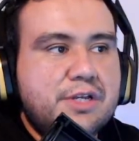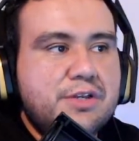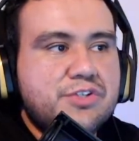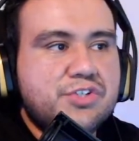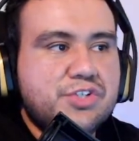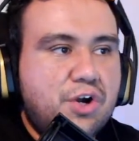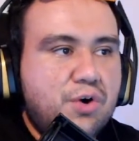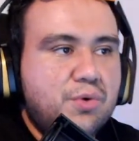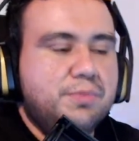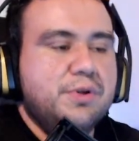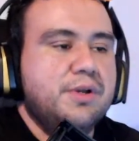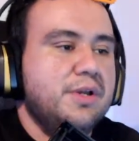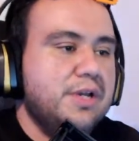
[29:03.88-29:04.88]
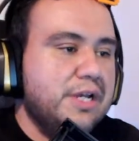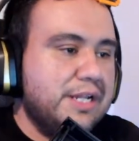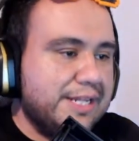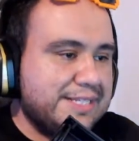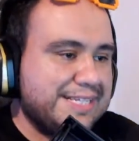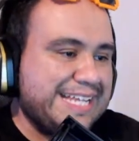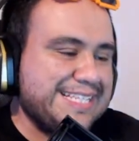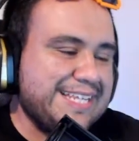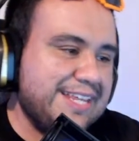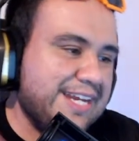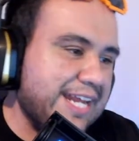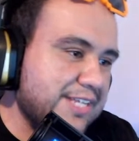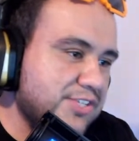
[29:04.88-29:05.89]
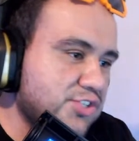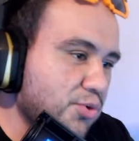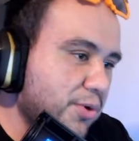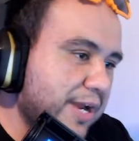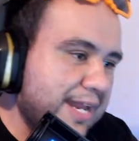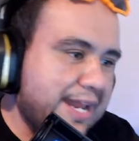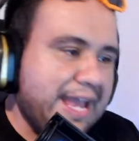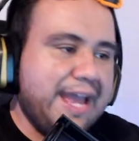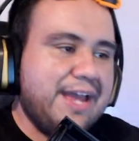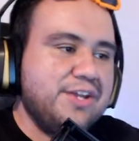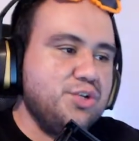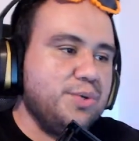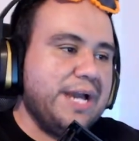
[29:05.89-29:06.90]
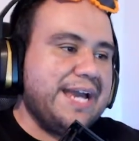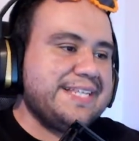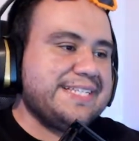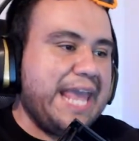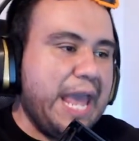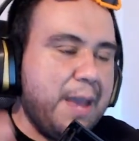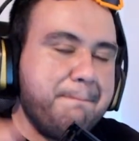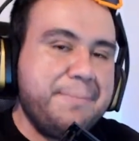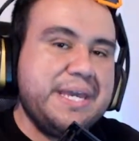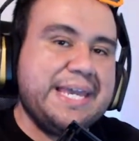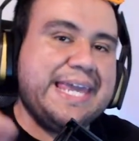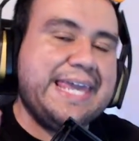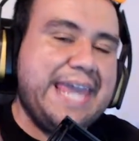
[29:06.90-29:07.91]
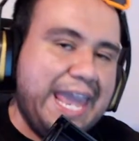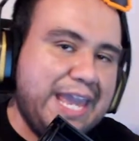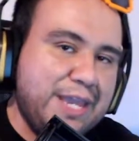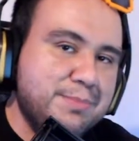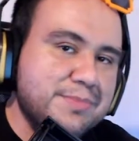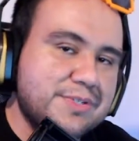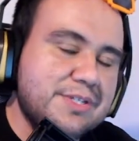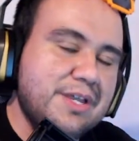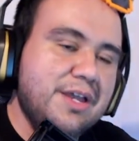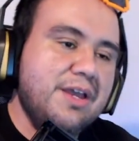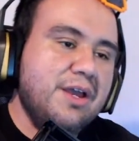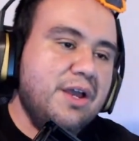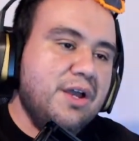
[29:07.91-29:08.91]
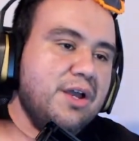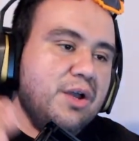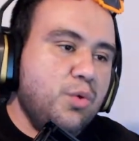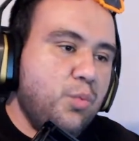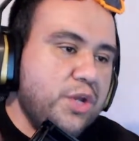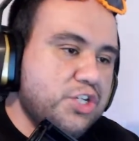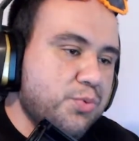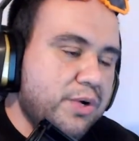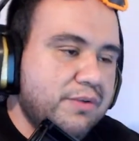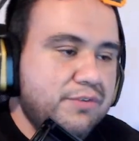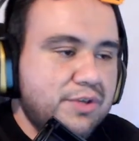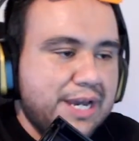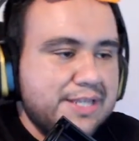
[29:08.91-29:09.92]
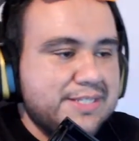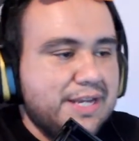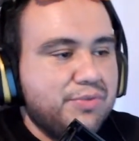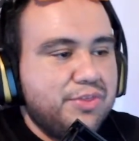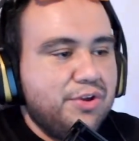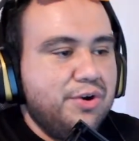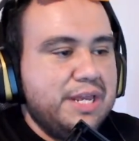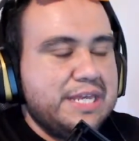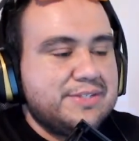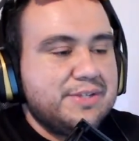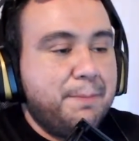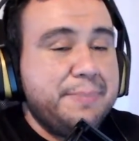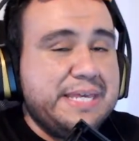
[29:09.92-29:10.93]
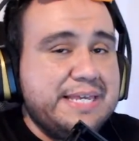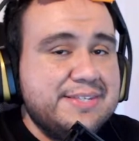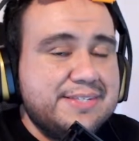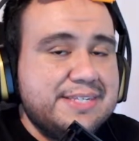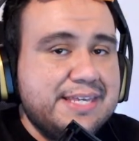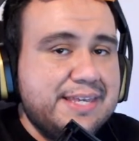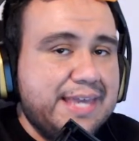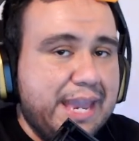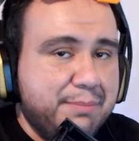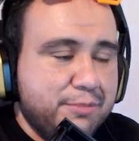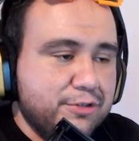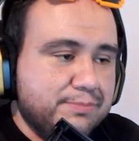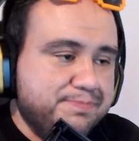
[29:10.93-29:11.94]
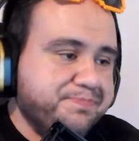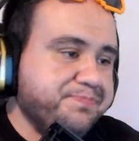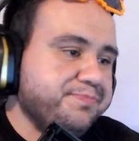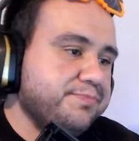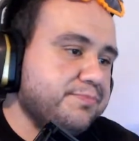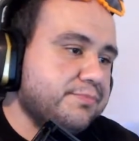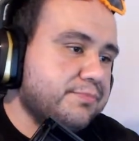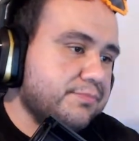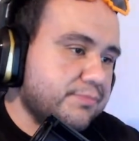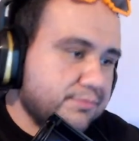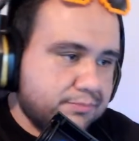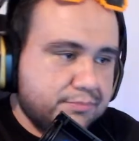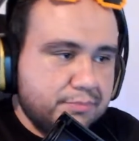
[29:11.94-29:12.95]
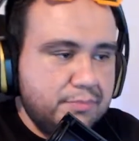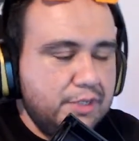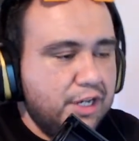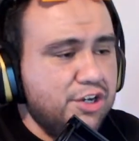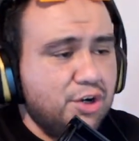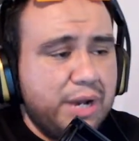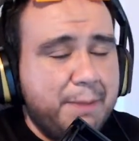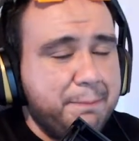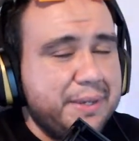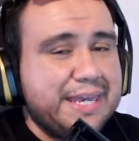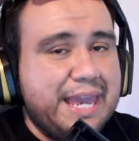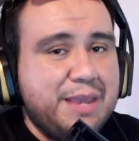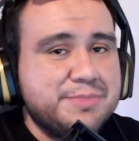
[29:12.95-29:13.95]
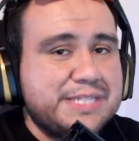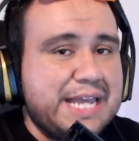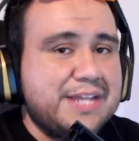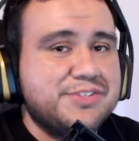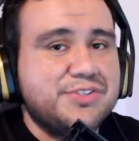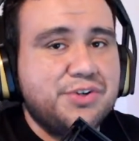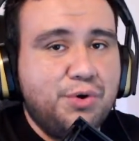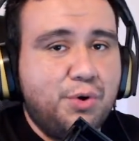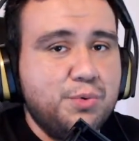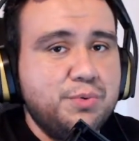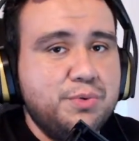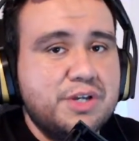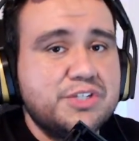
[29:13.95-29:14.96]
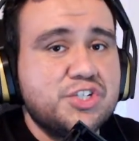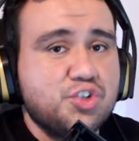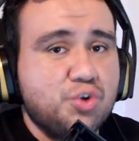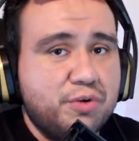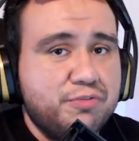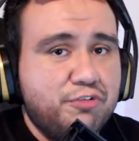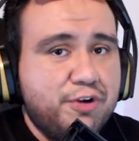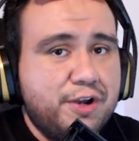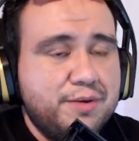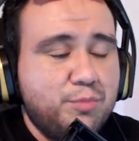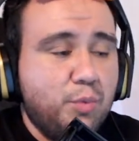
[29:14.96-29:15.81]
So, let's get to the next story at hand, you guys. Epic Games. Which one of you guys out there is a PC gamer? You know, Epic Games has their own storefront.